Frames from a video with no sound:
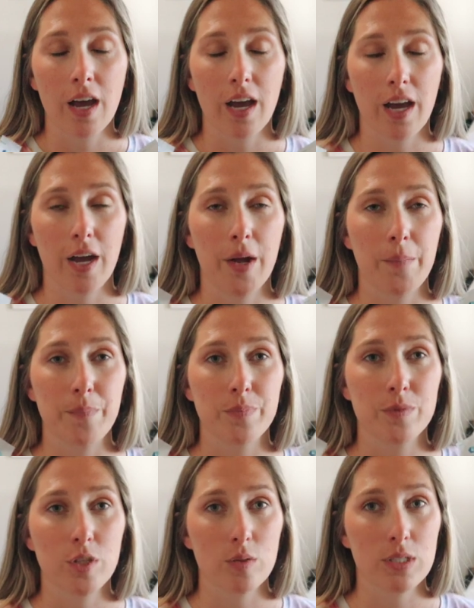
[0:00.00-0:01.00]
Um,
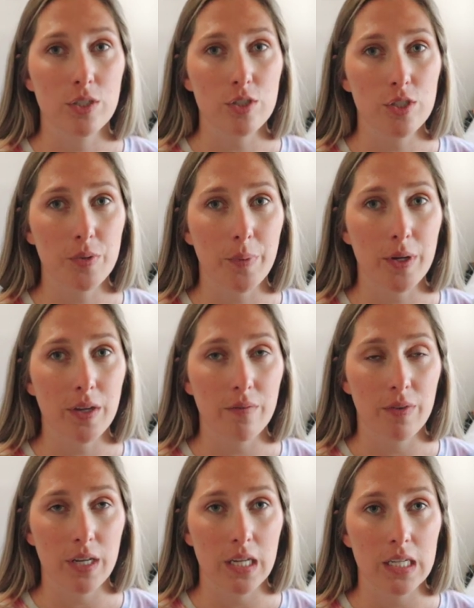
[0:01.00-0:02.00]
so still super
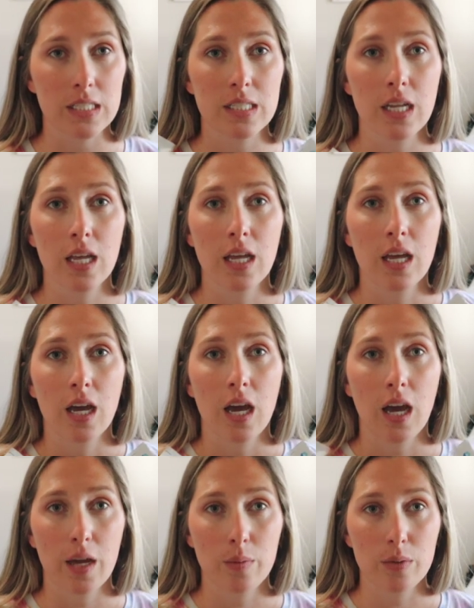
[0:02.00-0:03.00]
convenient.
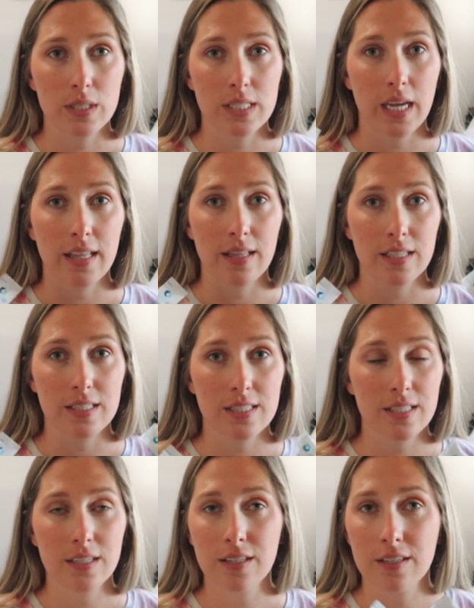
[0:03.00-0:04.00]
I will say,
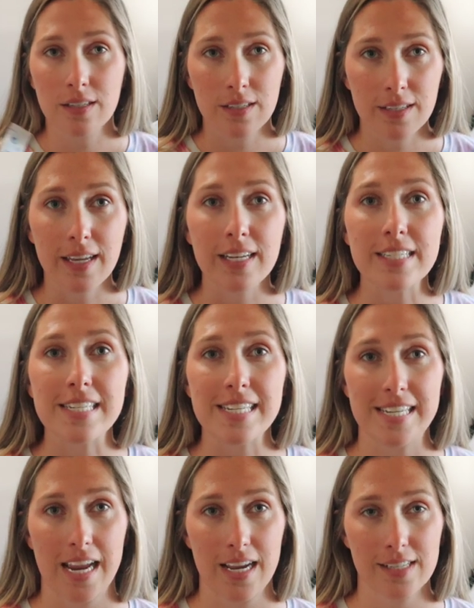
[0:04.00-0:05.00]
let's get into
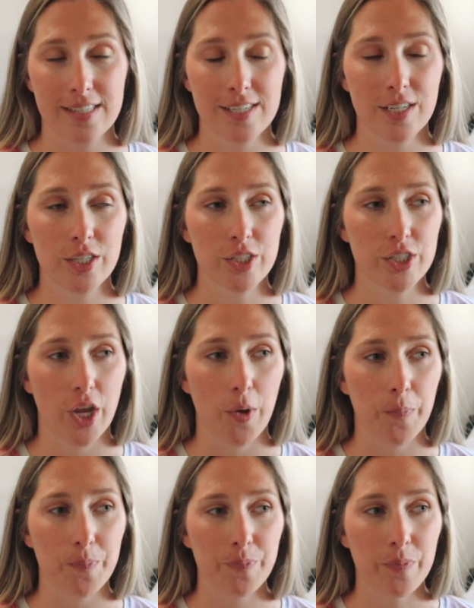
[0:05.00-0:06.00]
taste.
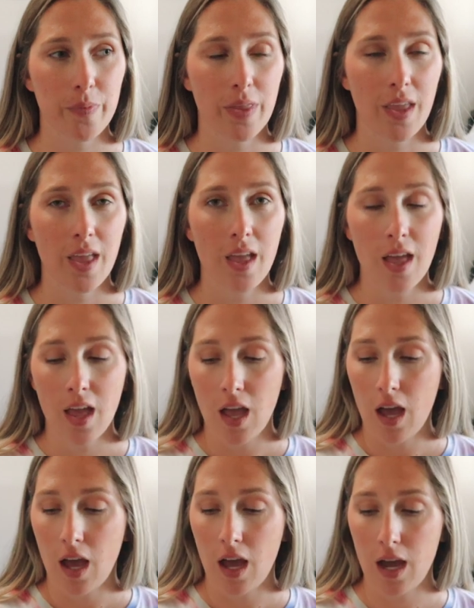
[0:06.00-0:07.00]
So
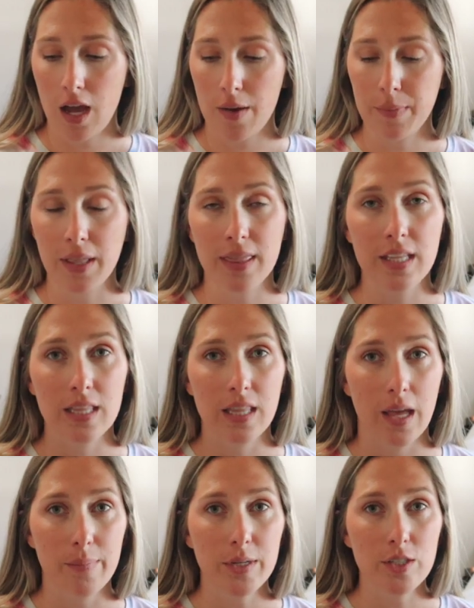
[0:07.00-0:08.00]
um, the
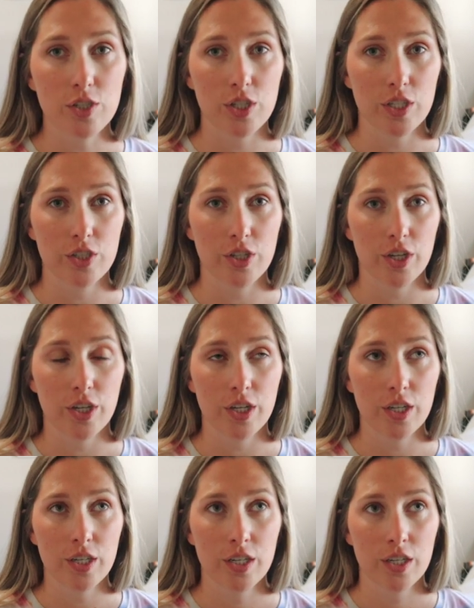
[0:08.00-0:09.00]
lemon
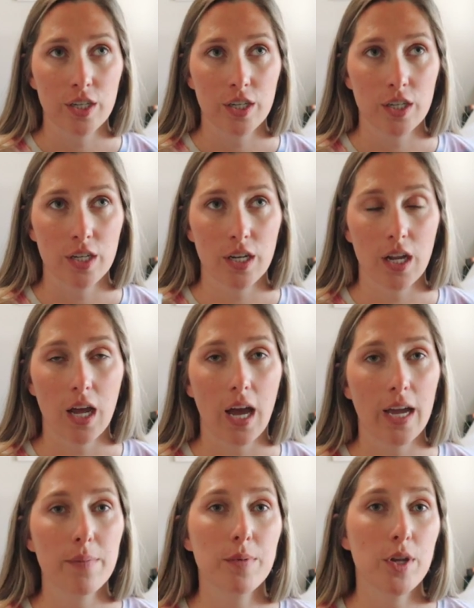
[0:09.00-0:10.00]
ginger,
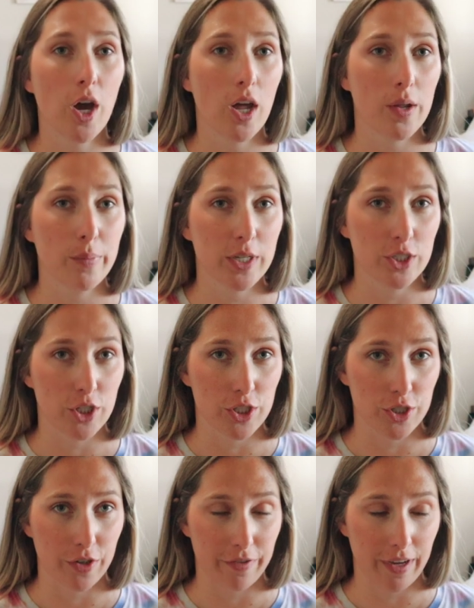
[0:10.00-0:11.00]
I am not a big
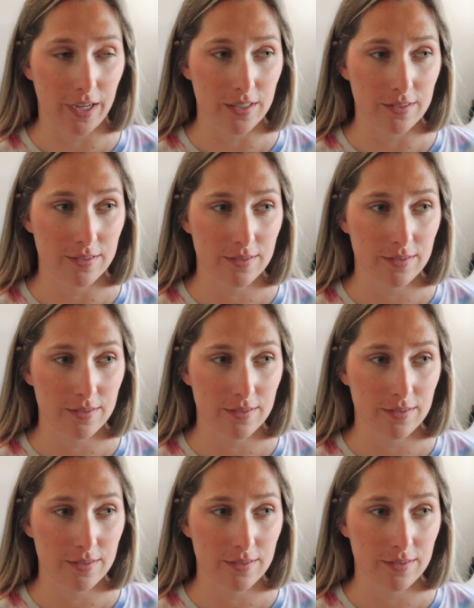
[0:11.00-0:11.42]
ginger fan.